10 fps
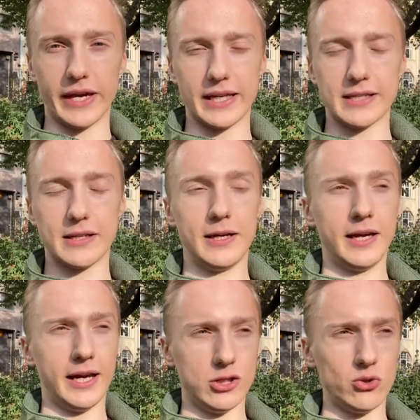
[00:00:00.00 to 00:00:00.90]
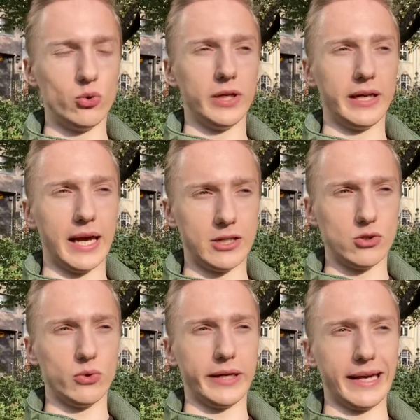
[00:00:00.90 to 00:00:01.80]
that and doing and
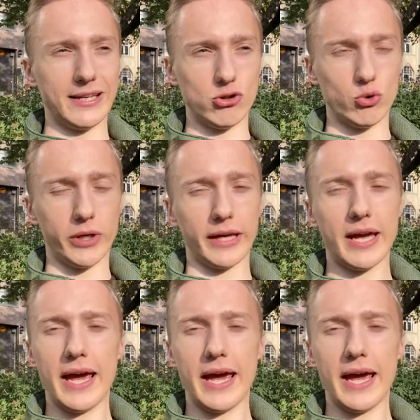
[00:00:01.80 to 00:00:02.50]
doing and doing.